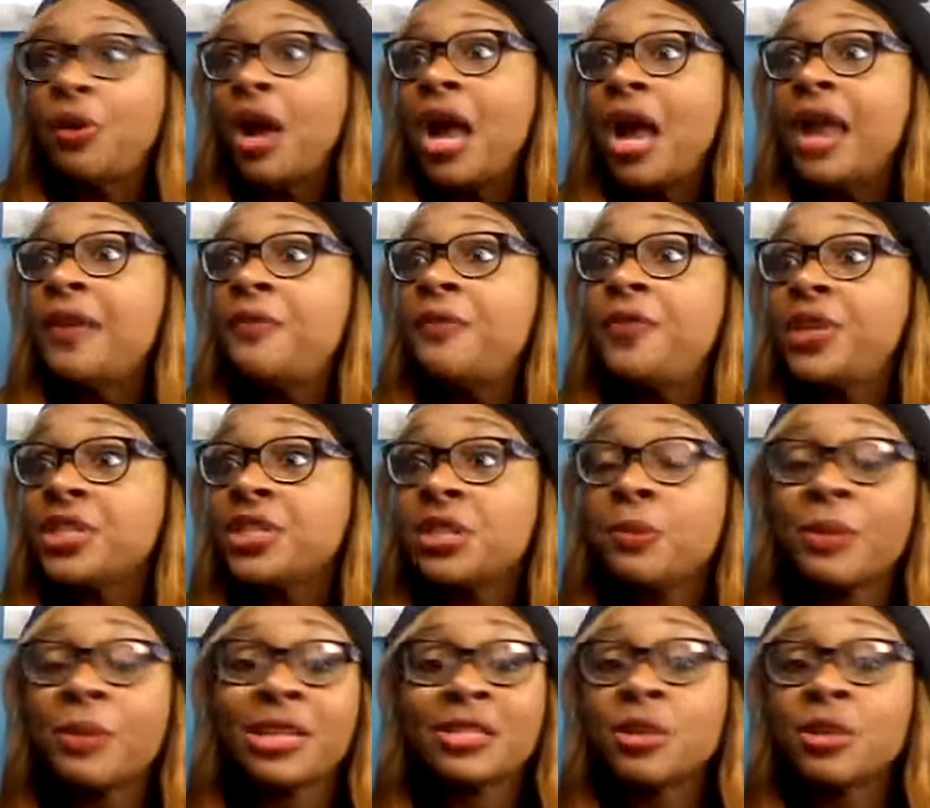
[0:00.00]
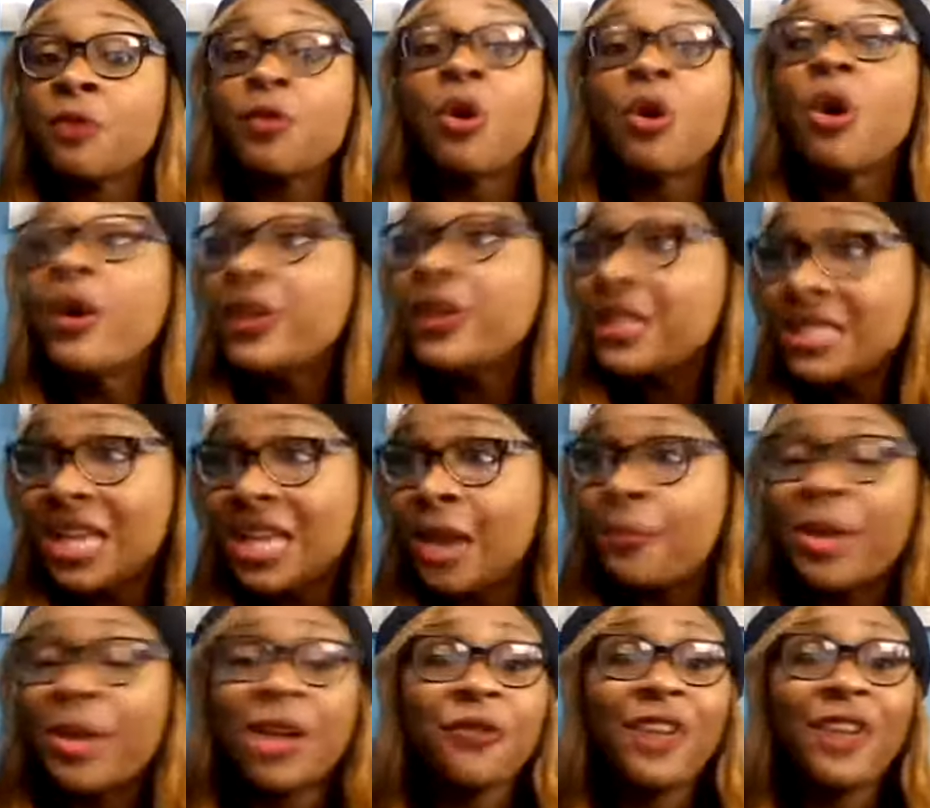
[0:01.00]
I invest in myself all the time.
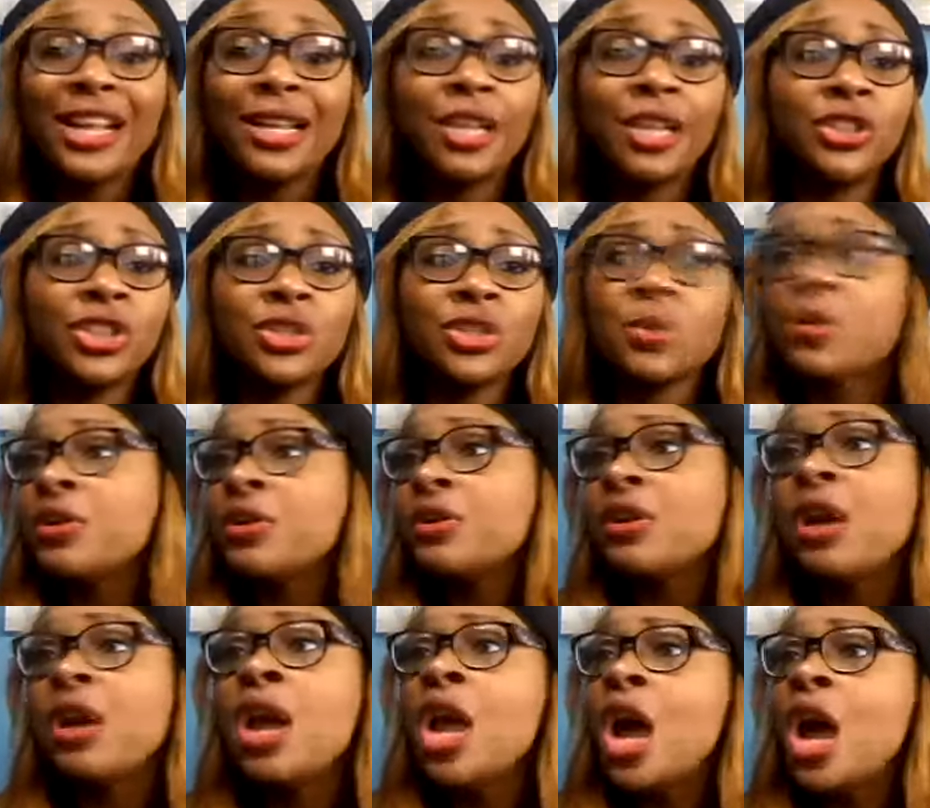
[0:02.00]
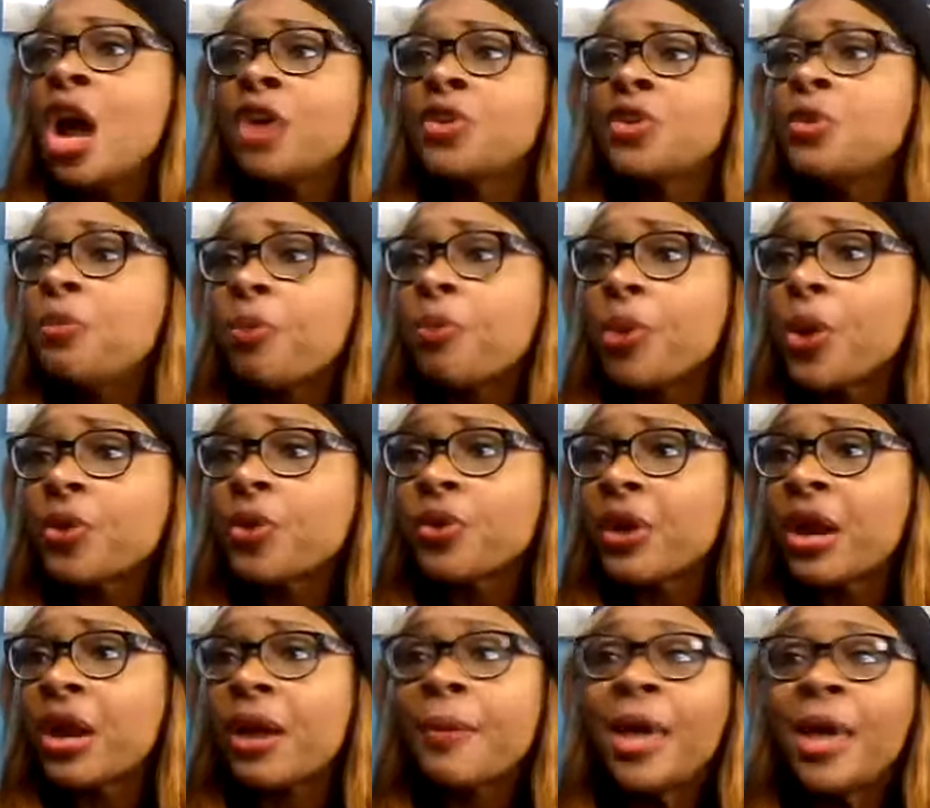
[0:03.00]
Matter of fact, I just ordered a new
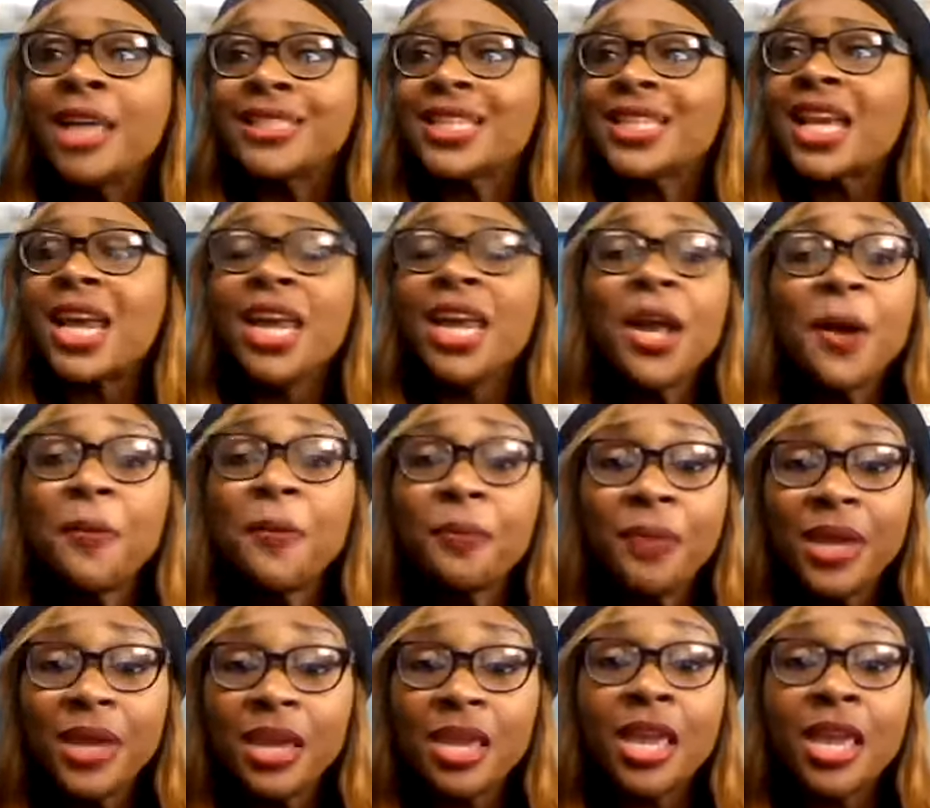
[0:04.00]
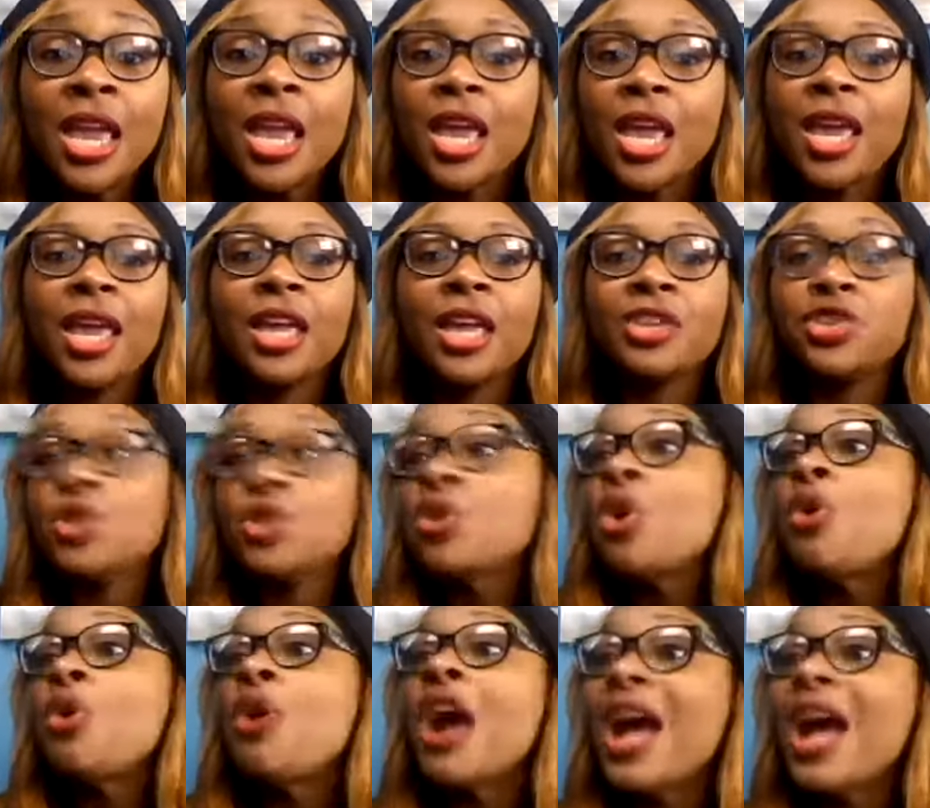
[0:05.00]
program to help me and to
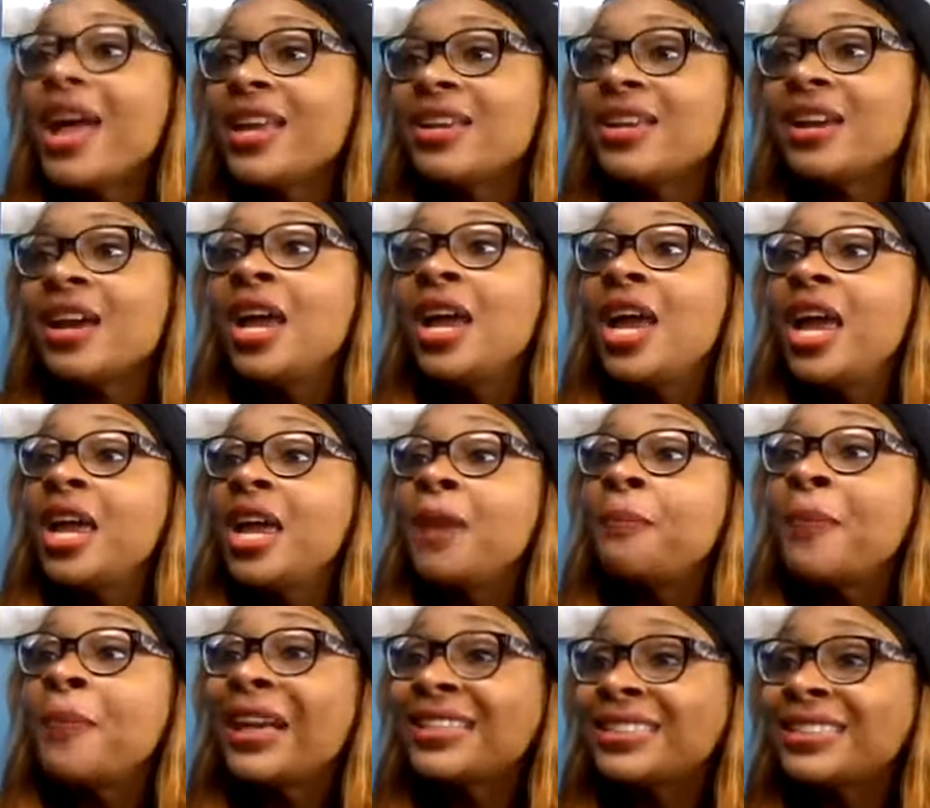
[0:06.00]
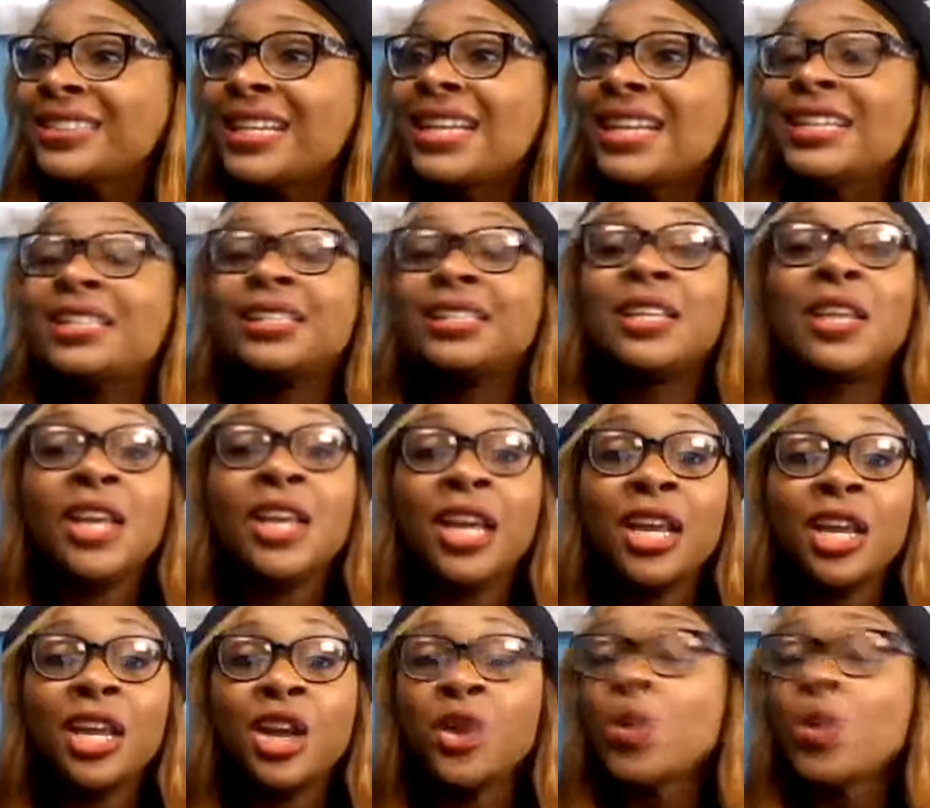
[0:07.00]
go higher in my studies
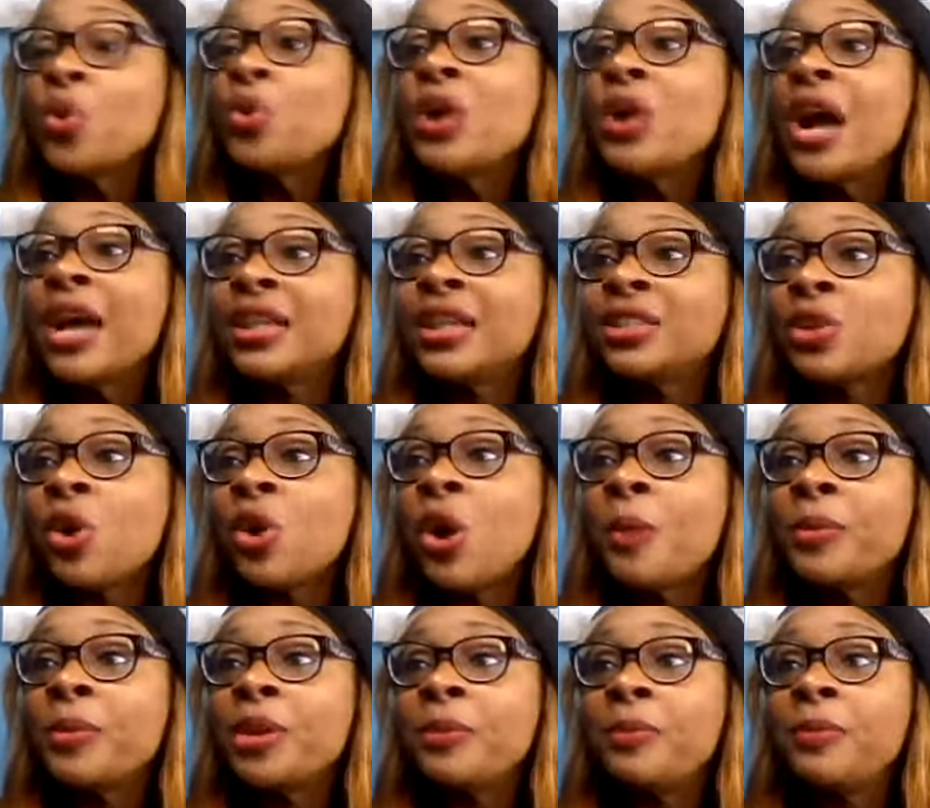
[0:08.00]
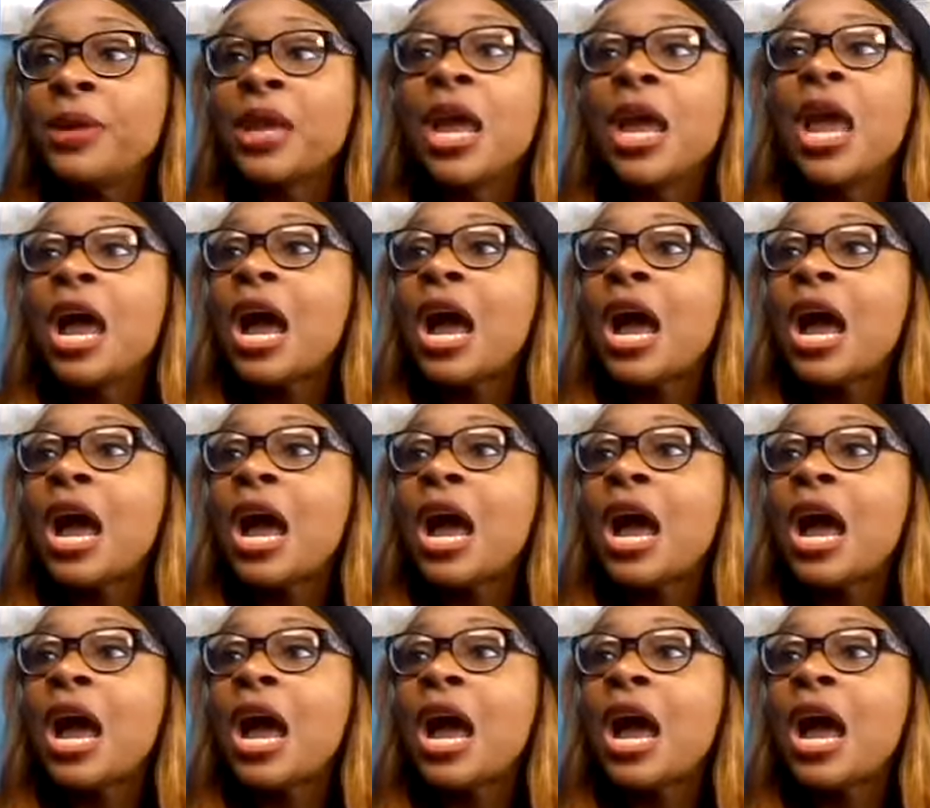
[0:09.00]
and who God has called me to be.